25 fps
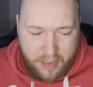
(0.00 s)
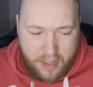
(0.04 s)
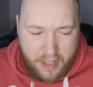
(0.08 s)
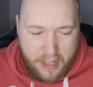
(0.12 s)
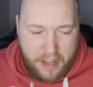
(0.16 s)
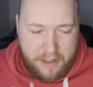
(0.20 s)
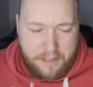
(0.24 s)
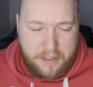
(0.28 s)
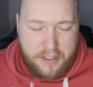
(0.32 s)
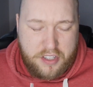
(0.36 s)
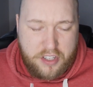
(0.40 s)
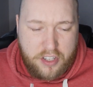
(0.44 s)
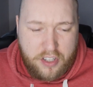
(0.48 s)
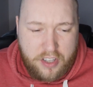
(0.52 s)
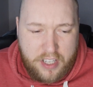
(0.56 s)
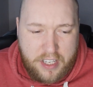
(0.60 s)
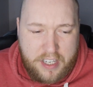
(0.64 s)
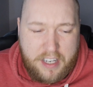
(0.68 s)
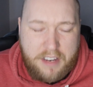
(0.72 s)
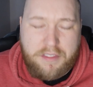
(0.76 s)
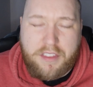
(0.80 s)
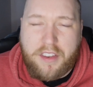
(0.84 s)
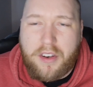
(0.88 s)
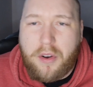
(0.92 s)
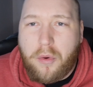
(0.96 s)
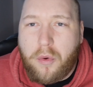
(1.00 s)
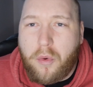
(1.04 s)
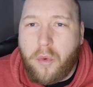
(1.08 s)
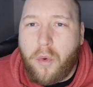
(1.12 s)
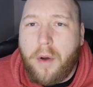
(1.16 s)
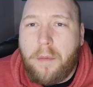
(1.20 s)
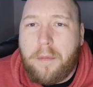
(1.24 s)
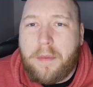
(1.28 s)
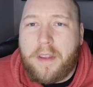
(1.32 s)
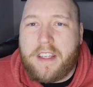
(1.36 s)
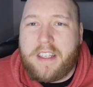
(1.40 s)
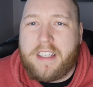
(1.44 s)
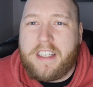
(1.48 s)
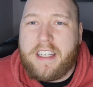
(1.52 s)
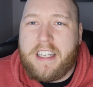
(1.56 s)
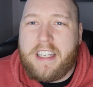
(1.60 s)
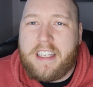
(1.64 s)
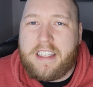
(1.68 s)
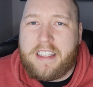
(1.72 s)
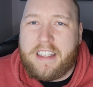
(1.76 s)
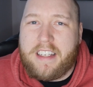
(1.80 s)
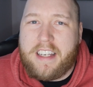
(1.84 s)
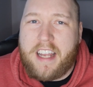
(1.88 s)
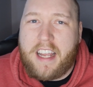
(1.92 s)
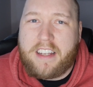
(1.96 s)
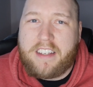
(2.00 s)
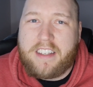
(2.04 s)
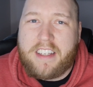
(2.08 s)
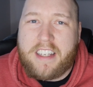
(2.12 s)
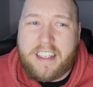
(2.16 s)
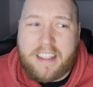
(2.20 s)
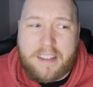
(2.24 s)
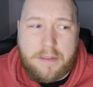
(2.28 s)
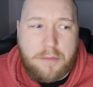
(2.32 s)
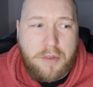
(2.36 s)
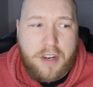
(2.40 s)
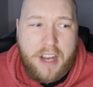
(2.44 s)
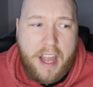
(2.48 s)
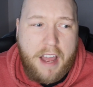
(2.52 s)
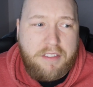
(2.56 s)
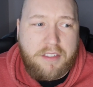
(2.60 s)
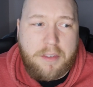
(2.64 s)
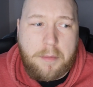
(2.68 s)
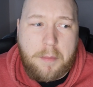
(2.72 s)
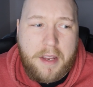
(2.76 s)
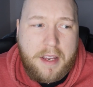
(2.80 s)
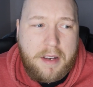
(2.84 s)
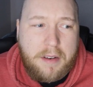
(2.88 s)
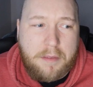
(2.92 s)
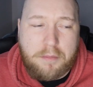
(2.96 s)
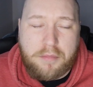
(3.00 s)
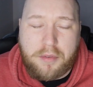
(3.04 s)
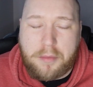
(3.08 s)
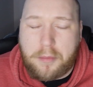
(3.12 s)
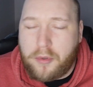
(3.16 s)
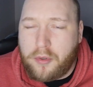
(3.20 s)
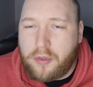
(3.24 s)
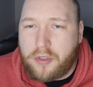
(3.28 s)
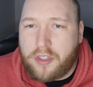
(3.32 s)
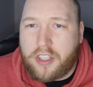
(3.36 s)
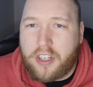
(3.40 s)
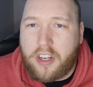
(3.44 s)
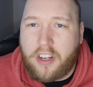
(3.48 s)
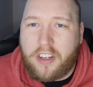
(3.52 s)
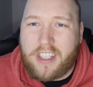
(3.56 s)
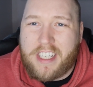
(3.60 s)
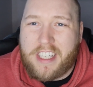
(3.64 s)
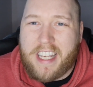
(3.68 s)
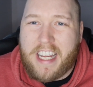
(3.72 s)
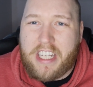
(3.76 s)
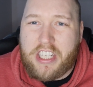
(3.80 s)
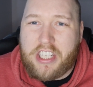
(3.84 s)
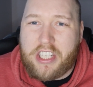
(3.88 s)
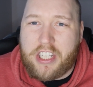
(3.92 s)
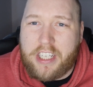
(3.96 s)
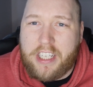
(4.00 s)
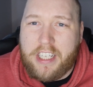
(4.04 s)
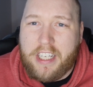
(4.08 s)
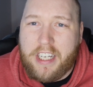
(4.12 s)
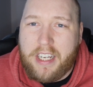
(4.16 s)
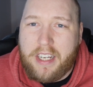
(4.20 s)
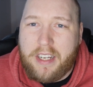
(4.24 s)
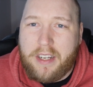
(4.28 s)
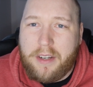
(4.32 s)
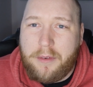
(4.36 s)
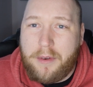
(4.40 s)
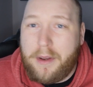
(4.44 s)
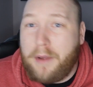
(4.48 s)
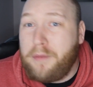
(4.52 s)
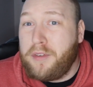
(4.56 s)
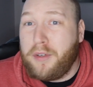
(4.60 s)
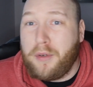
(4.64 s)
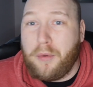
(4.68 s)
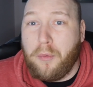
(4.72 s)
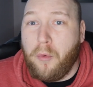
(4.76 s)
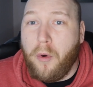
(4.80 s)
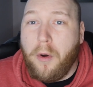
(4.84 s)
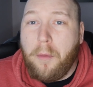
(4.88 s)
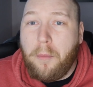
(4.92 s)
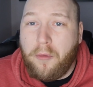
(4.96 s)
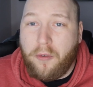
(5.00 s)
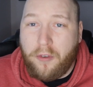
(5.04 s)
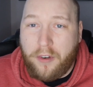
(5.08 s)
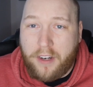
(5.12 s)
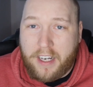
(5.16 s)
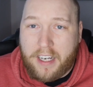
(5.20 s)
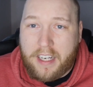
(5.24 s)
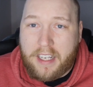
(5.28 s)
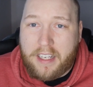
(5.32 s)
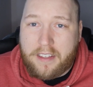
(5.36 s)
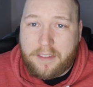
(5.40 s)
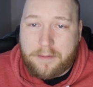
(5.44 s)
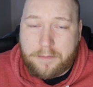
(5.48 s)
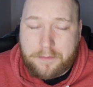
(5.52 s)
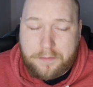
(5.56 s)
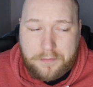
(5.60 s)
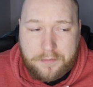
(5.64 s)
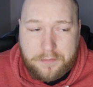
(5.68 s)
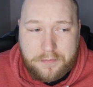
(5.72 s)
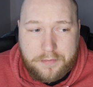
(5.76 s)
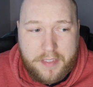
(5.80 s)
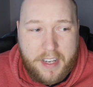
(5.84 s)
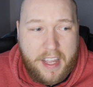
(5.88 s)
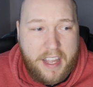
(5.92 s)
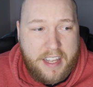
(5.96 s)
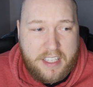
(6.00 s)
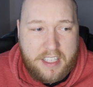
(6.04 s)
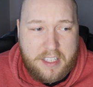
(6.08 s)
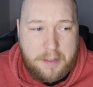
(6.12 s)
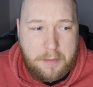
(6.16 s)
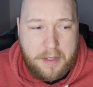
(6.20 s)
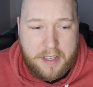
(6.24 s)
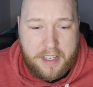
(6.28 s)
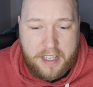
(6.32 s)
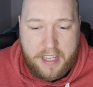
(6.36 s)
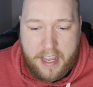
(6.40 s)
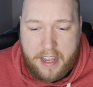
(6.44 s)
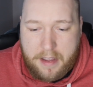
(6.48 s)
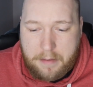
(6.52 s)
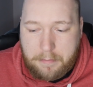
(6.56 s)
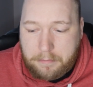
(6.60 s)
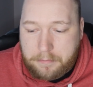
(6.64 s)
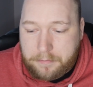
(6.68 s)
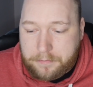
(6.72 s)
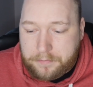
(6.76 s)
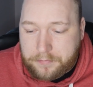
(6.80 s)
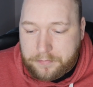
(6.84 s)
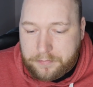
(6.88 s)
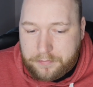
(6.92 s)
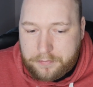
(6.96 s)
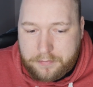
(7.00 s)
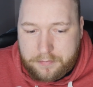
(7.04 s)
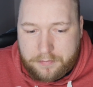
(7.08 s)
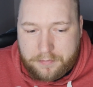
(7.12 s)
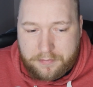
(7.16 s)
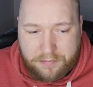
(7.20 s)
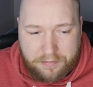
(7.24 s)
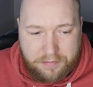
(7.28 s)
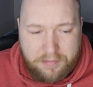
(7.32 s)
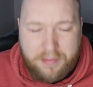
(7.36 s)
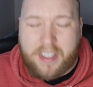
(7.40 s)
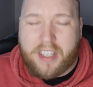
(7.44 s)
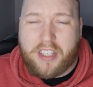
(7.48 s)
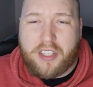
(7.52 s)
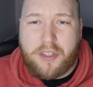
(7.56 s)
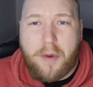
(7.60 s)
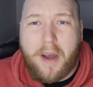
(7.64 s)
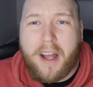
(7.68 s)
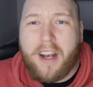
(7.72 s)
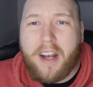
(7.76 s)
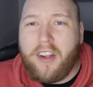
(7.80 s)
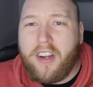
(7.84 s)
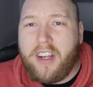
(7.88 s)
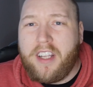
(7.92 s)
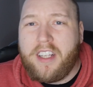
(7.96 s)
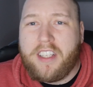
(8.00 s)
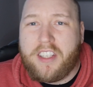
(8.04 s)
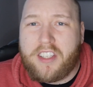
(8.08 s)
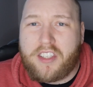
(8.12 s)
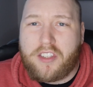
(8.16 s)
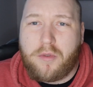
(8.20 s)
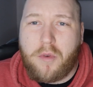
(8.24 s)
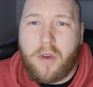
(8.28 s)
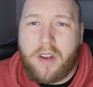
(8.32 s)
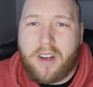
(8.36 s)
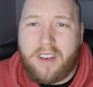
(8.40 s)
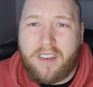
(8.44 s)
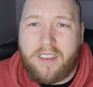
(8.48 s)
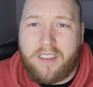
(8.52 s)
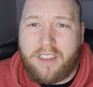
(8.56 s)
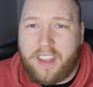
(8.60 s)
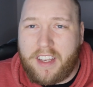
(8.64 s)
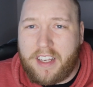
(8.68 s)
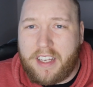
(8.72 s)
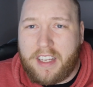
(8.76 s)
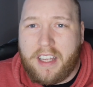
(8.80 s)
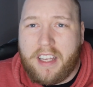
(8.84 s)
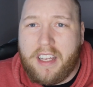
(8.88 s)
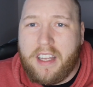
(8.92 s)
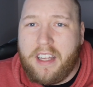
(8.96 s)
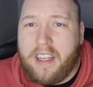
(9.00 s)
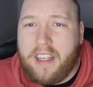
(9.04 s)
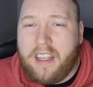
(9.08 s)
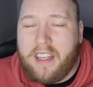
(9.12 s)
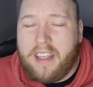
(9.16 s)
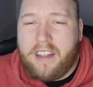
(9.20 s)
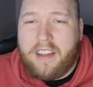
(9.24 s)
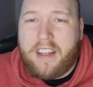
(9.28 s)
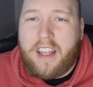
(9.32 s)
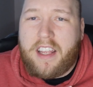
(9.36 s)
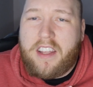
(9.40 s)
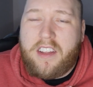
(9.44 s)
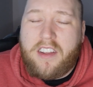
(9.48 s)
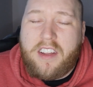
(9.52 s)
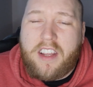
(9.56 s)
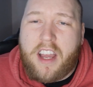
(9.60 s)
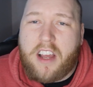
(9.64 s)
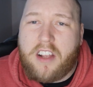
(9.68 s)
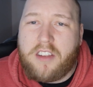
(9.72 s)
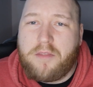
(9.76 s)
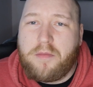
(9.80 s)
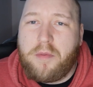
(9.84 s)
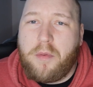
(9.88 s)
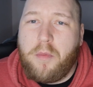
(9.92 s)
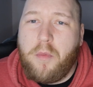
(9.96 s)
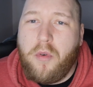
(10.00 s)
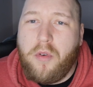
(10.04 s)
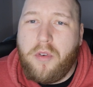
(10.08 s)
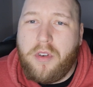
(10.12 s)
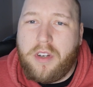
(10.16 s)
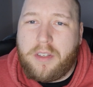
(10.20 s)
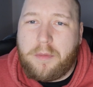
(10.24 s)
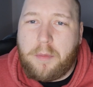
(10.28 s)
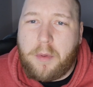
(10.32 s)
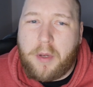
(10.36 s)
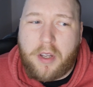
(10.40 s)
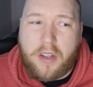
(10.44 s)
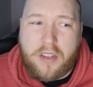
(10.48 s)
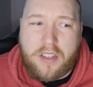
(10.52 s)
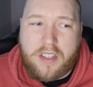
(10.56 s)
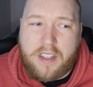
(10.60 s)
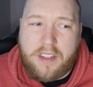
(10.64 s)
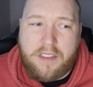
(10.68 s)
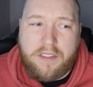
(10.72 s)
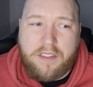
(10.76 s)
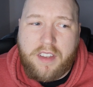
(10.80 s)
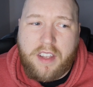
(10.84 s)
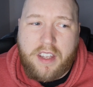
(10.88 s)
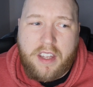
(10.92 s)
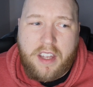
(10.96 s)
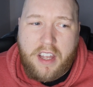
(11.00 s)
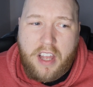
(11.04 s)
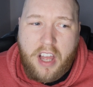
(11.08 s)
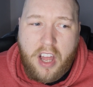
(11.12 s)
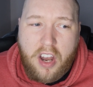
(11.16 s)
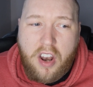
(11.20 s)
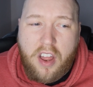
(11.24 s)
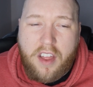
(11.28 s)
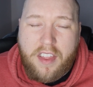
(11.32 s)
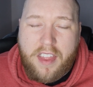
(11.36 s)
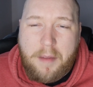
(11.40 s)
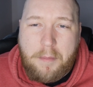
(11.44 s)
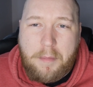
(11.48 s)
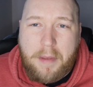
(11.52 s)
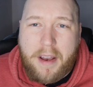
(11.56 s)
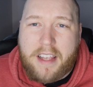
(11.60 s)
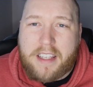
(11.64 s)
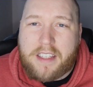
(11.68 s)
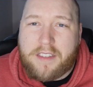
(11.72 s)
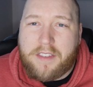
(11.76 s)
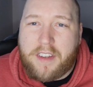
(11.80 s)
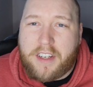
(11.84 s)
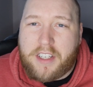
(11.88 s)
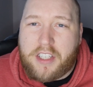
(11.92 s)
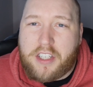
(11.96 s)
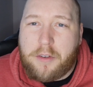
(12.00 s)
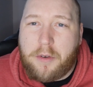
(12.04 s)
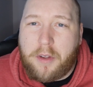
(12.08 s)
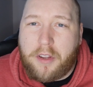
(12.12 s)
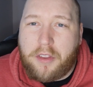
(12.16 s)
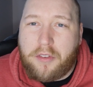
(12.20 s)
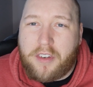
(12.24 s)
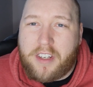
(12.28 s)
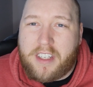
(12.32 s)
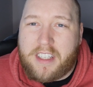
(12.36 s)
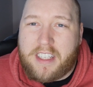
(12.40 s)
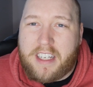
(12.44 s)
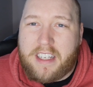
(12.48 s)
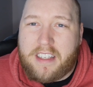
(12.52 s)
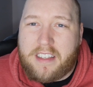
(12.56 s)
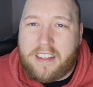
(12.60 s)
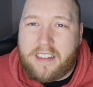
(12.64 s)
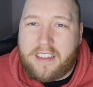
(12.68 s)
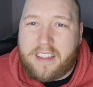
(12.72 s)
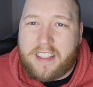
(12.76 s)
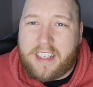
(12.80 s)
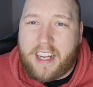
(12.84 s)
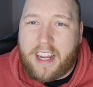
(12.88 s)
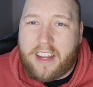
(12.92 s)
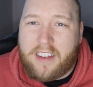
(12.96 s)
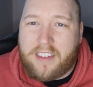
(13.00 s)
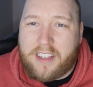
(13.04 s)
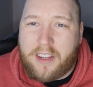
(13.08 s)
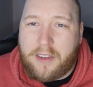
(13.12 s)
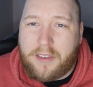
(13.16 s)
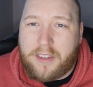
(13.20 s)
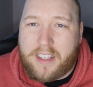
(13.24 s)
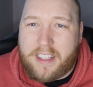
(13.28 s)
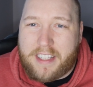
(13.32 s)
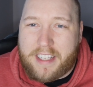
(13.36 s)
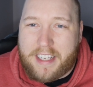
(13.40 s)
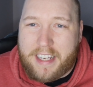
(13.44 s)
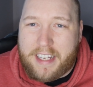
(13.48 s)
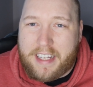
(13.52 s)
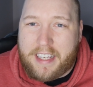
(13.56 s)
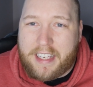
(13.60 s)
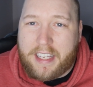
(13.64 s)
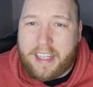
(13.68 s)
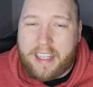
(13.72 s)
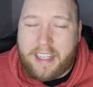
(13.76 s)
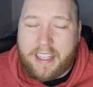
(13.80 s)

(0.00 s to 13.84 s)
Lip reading: And Sunderland, if they don't go up this season, next season we have to be in promotion contention. We have to go up, really. That has to be the aim. Do I look at this squad and think they can get us promoted? Because a lot of them players have had 2 or 3 seasons to get us out this league,